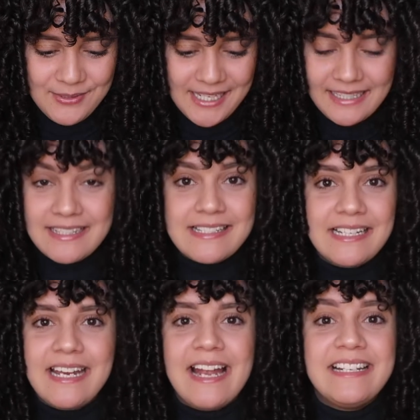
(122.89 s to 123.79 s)
was like in the
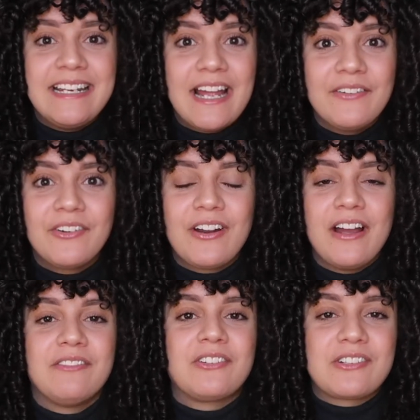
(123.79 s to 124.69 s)
city I never
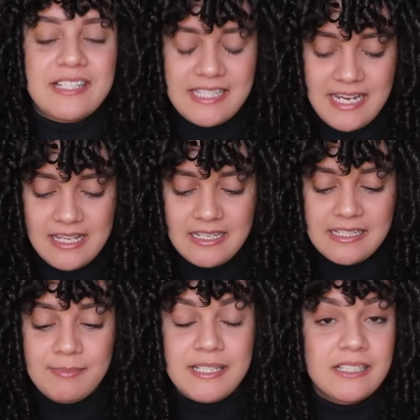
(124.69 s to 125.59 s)
ever see this
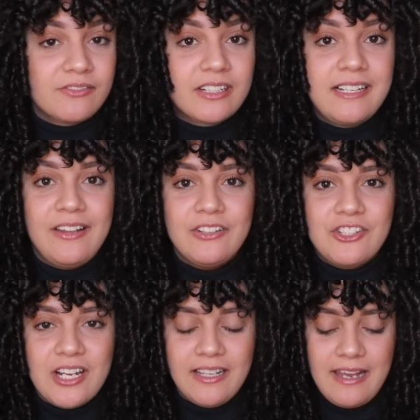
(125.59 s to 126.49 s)
specifically the
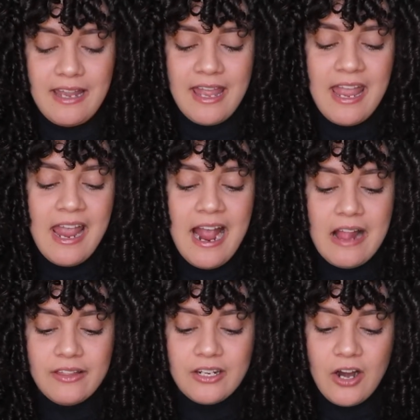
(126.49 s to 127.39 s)
jelly
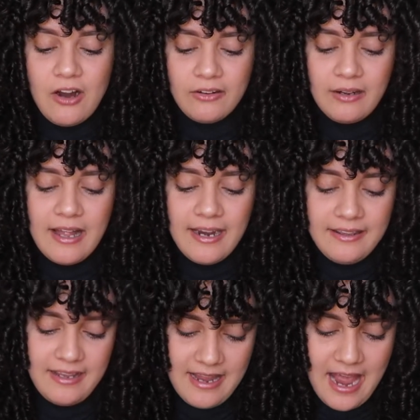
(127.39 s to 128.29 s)
and then
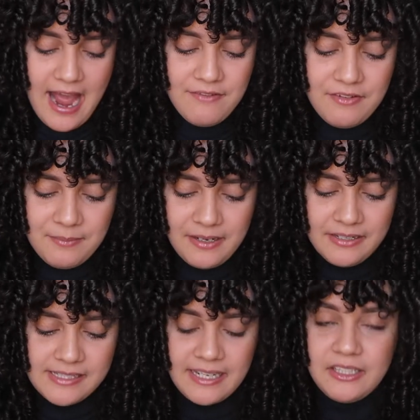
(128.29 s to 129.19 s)
online they have it but
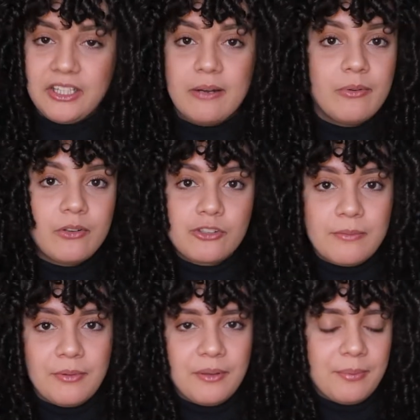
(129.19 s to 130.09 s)
it's like double to
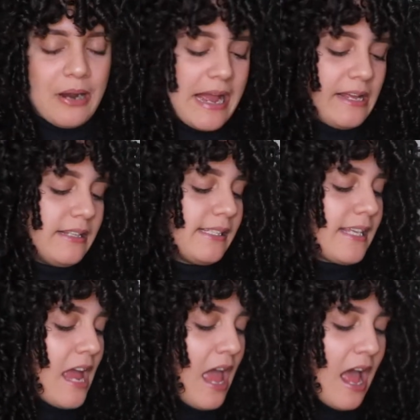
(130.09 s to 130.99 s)
triple the price
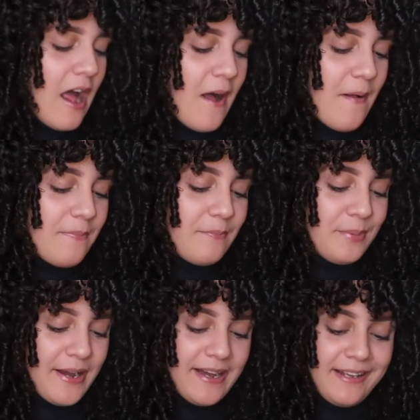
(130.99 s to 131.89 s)
um
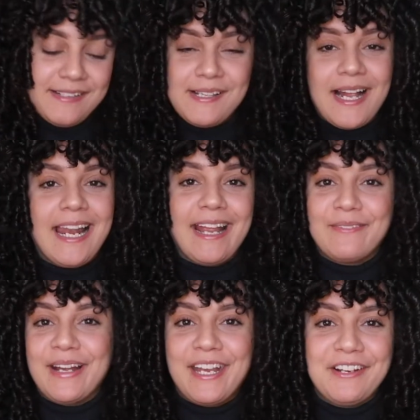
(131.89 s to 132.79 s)
but it's looking like
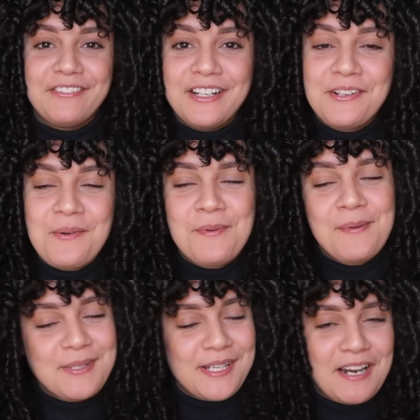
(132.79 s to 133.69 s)
if I can't find it no more
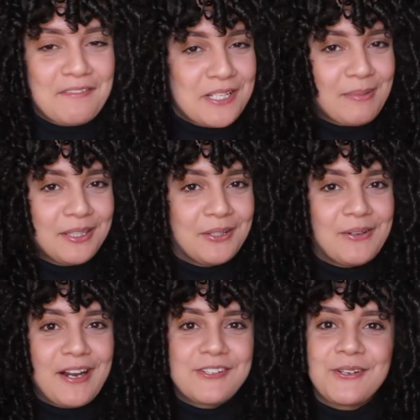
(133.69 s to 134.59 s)
I'm just gonna have to spend a
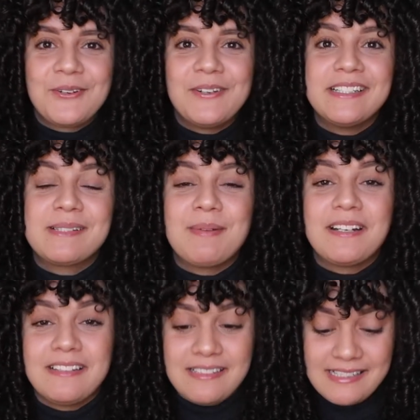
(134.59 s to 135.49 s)
little extra coins
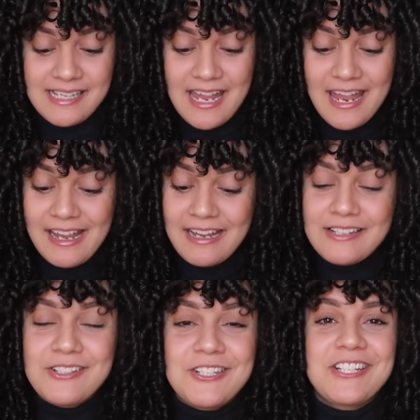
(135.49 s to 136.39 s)
because
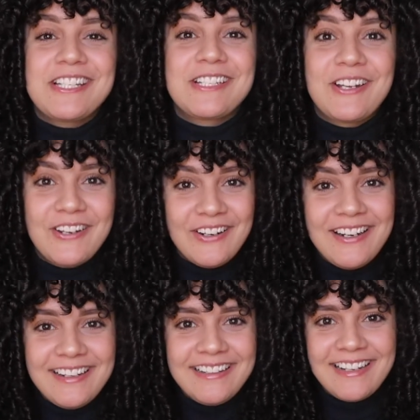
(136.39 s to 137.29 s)
it's just
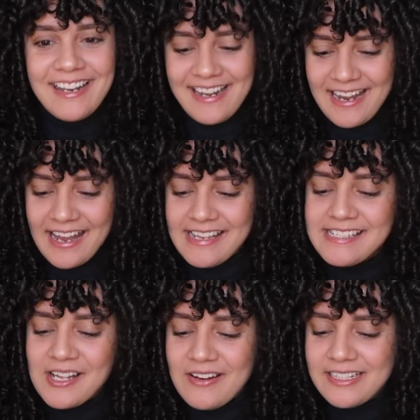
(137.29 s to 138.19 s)
good like
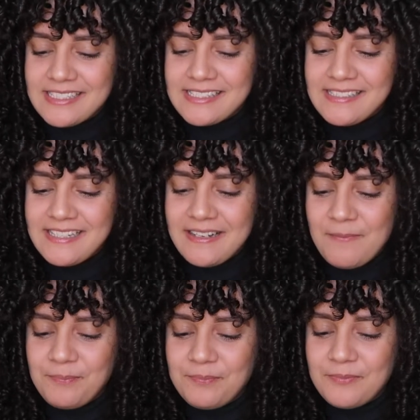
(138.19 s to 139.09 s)
it's
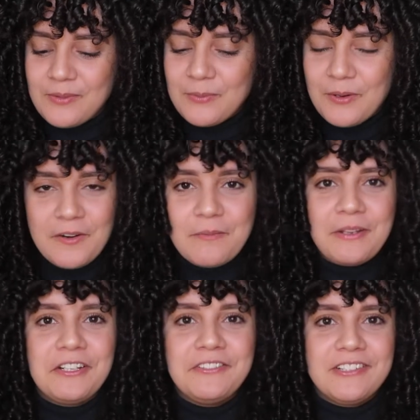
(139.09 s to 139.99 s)
honestly one of
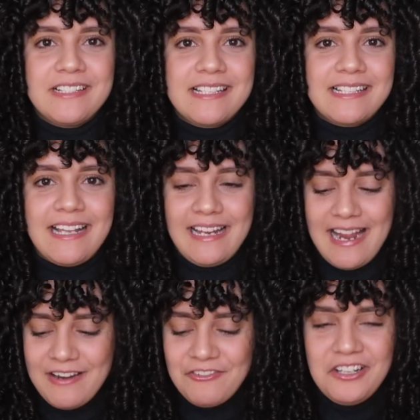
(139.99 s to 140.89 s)
my favorites like
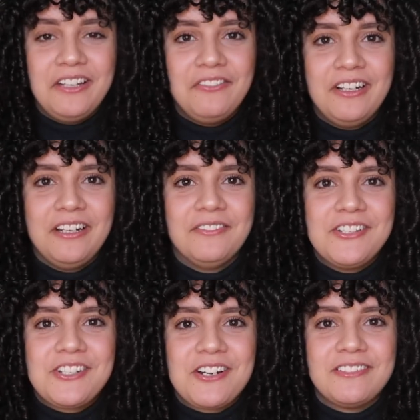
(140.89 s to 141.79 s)
I really really love
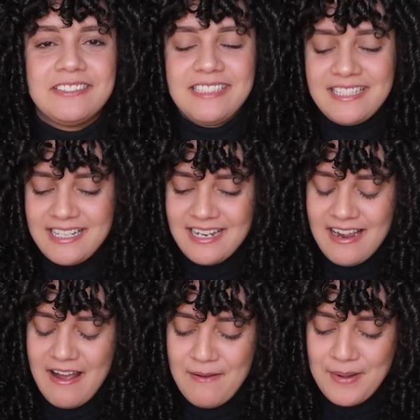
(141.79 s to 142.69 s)
this gel
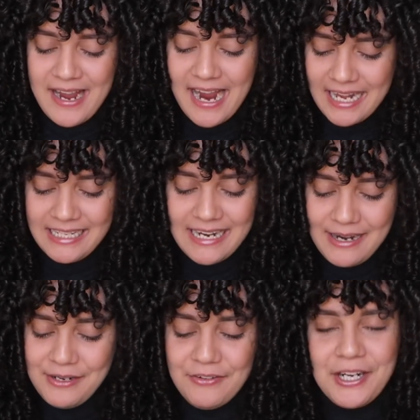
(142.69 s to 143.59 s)
um, I highly
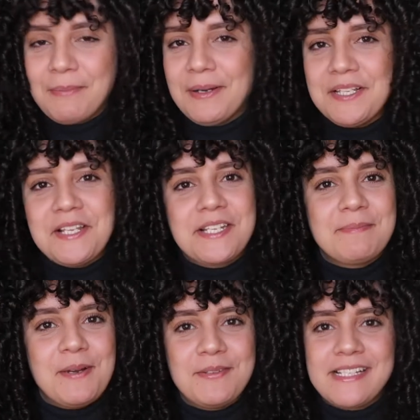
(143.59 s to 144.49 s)
highly recommend it. The
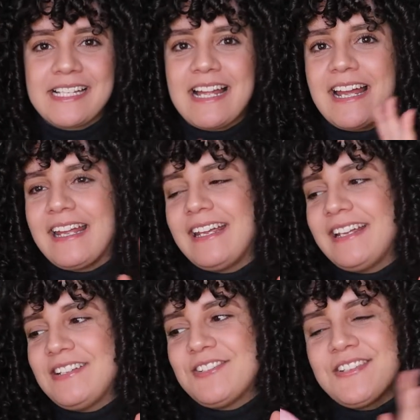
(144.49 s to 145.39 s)
smell is light.
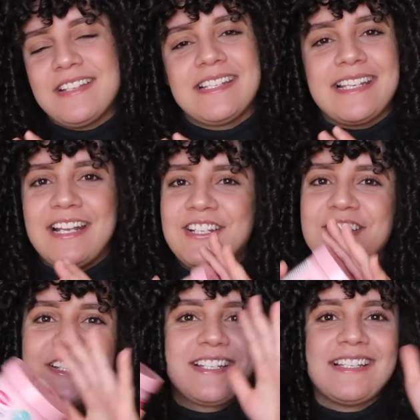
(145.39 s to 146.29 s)
It just it
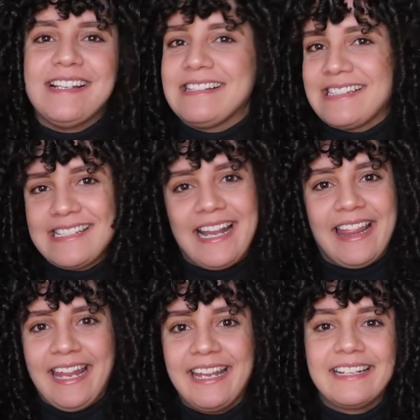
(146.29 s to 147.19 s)
just does the
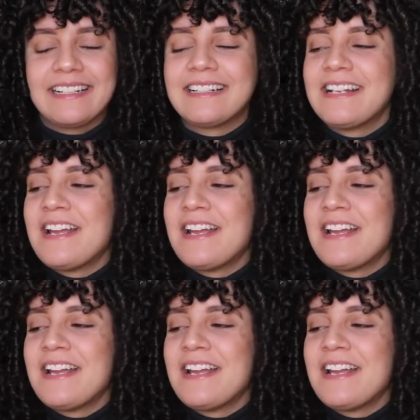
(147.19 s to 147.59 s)
thing.